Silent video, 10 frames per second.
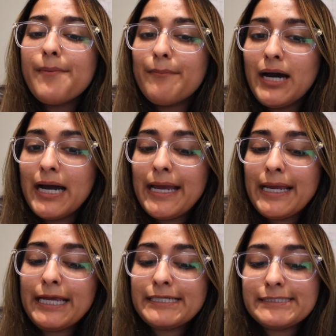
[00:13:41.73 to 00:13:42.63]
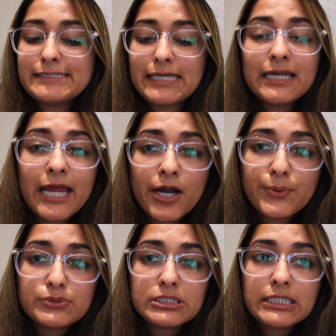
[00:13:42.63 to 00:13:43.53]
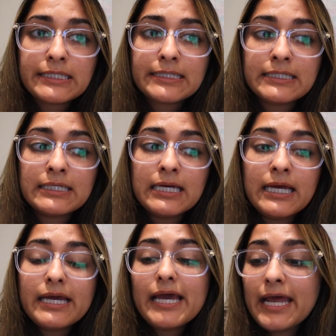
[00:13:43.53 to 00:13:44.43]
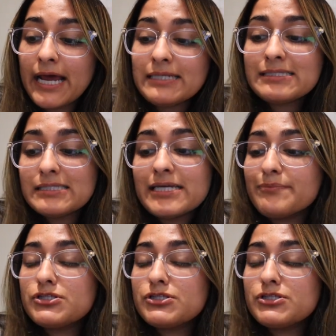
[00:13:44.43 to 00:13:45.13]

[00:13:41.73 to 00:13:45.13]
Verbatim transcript: my skincare routine and head to sleep.